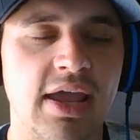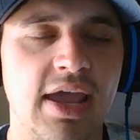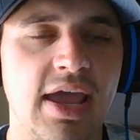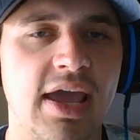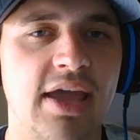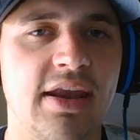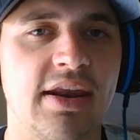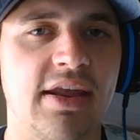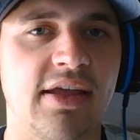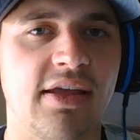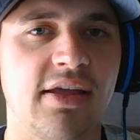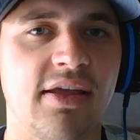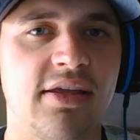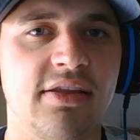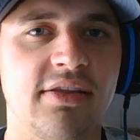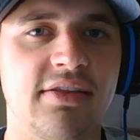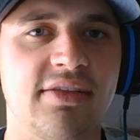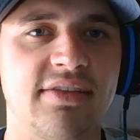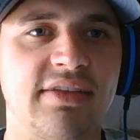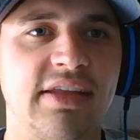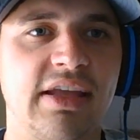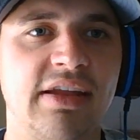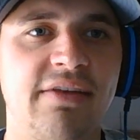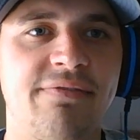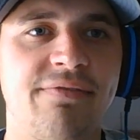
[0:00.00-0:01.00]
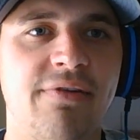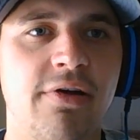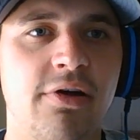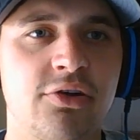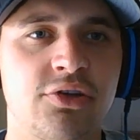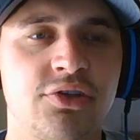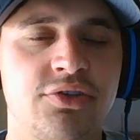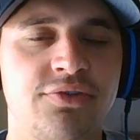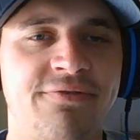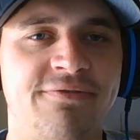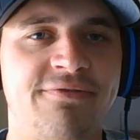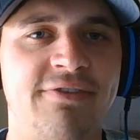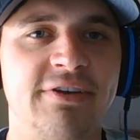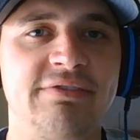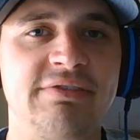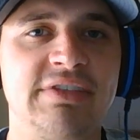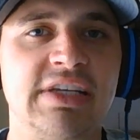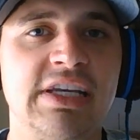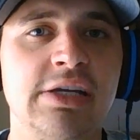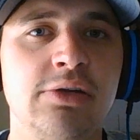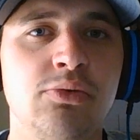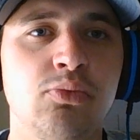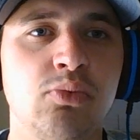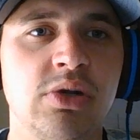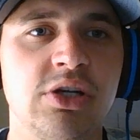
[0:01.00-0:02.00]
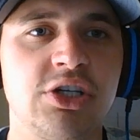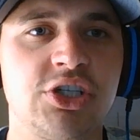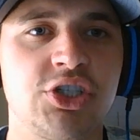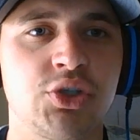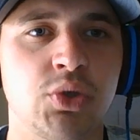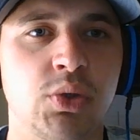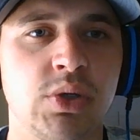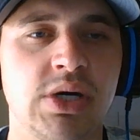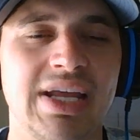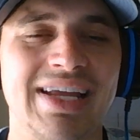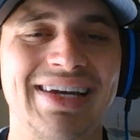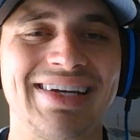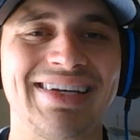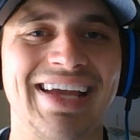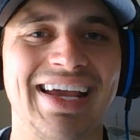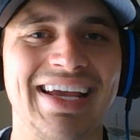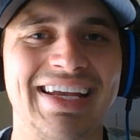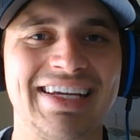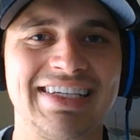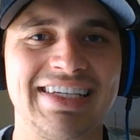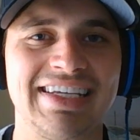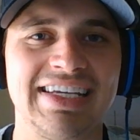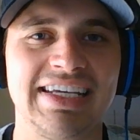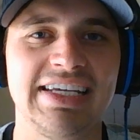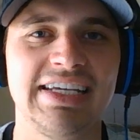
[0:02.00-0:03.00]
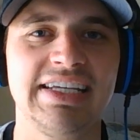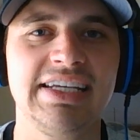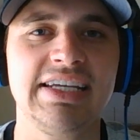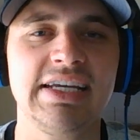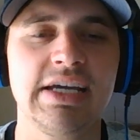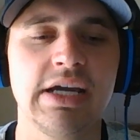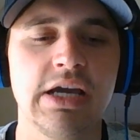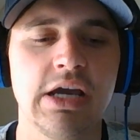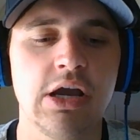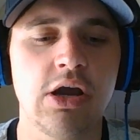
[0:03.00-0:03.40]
and instead fell 15 wins short at 19,